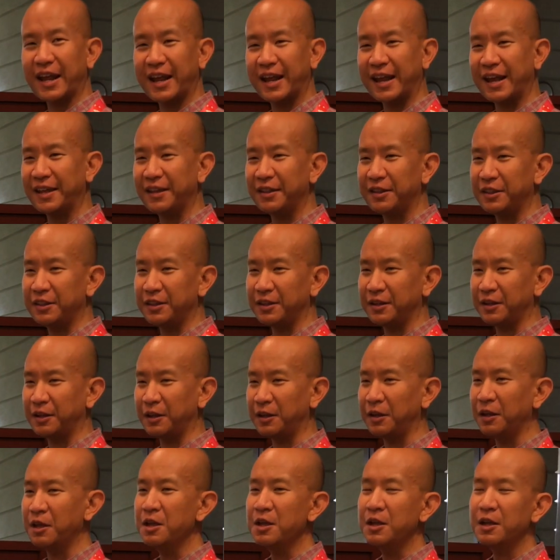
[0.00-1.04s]
and
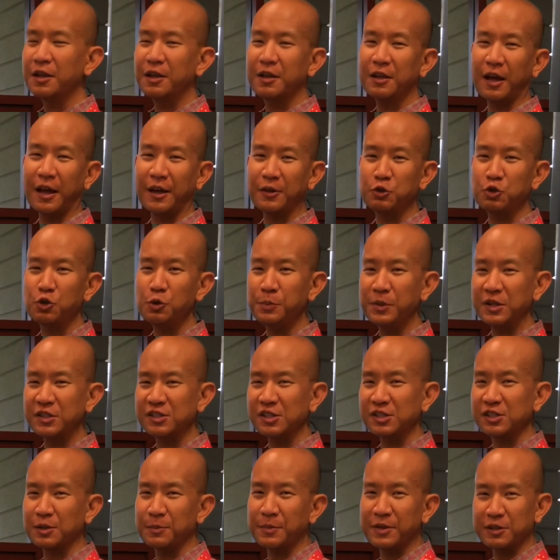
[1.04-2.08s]
the tubing
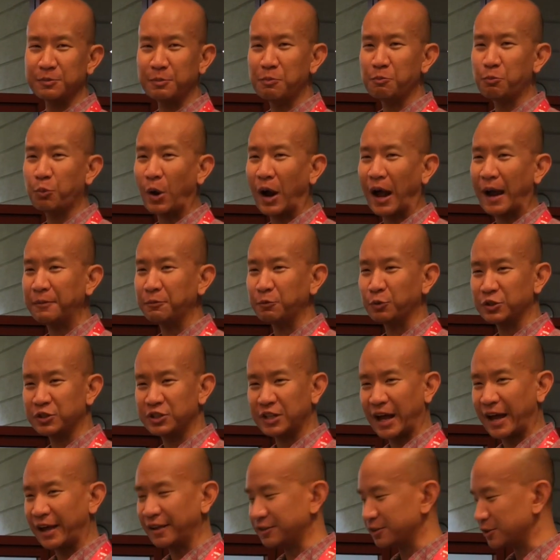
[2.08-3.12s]
system has been primed with the
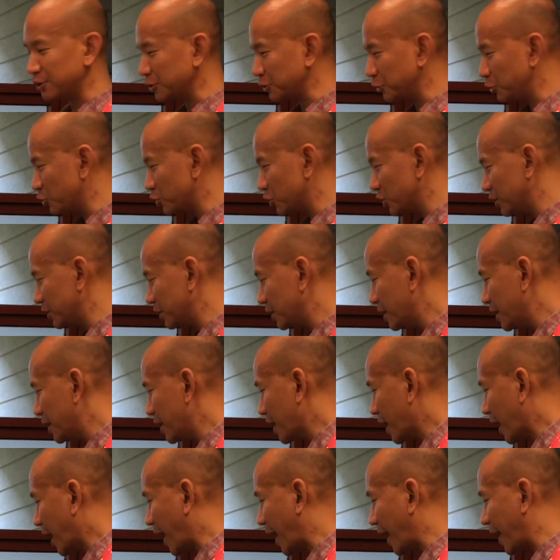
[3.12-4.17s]
dialysis solution,
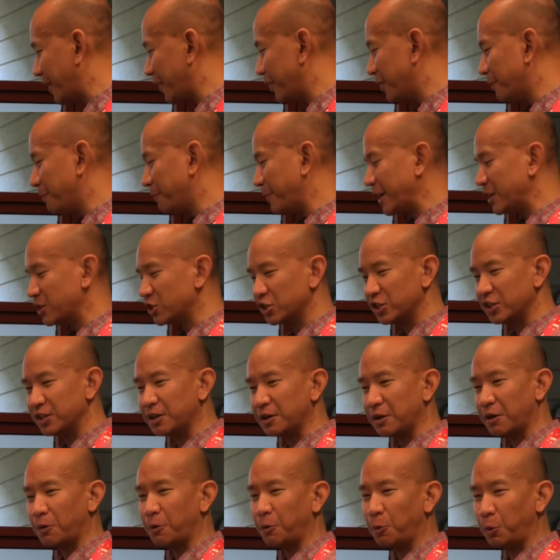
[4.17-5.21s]
the
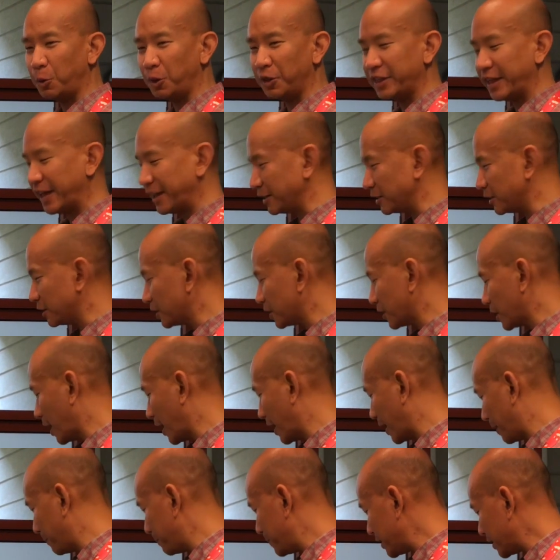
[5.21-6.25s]
patient will then
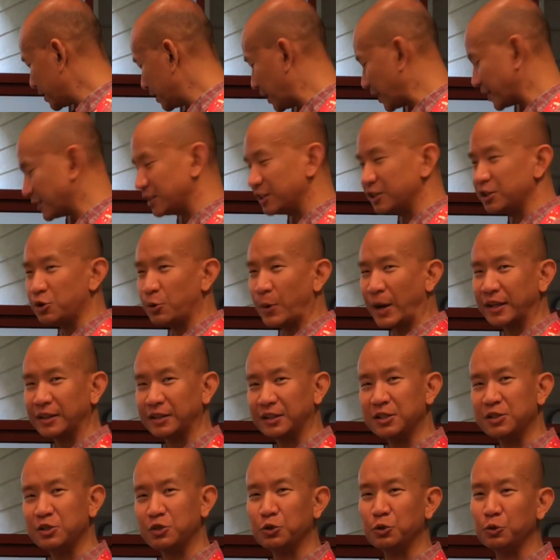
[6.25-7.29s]
be connected
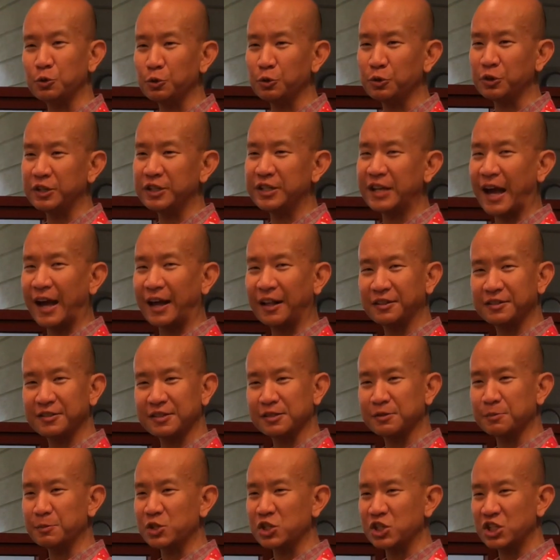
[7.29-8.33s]
directly to the
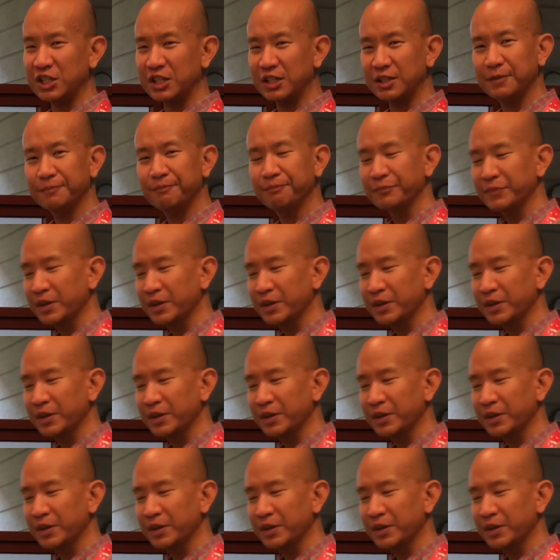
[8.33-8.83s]
dialysis machine.